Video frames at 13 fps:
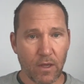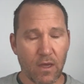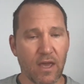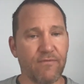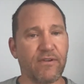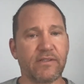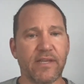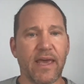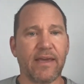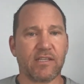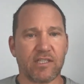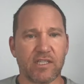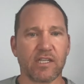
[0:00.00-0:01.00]
If it
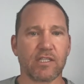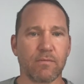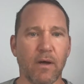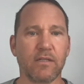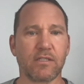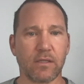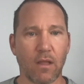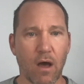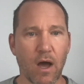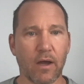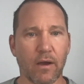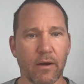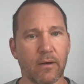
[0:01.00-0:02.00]
takes 6 months
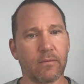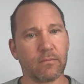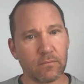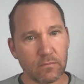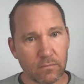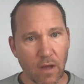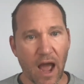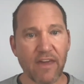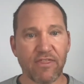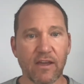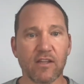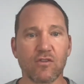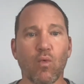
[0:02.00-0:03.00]
longer, I
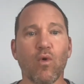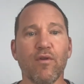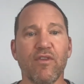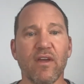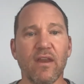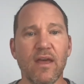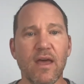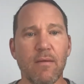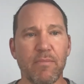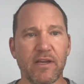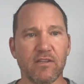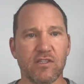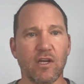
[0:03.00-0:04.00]
think it's worth it
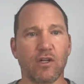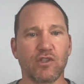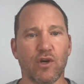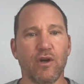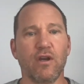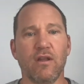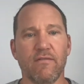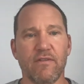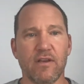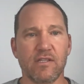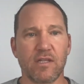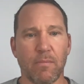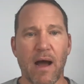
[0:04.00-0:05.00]
because the alternative
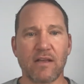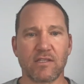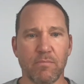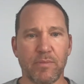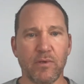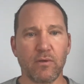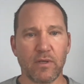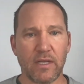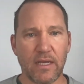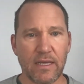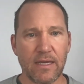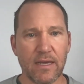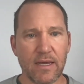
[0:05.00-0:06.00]
is the
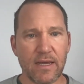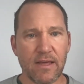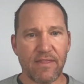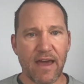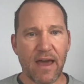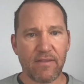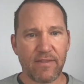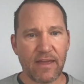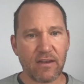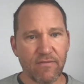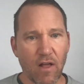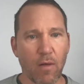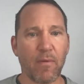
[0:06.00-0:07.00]
possibility that they
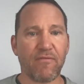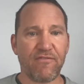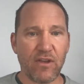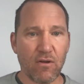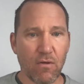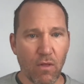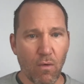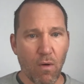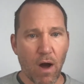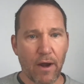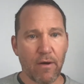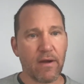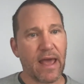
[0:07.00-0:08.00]
develop a fear of the
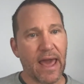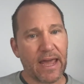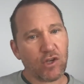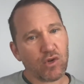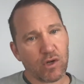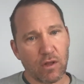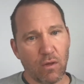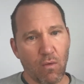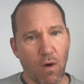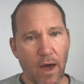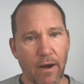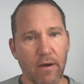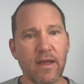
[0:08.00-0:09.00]
water and a hatred of the
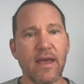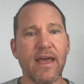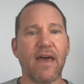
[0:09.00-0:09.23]
water.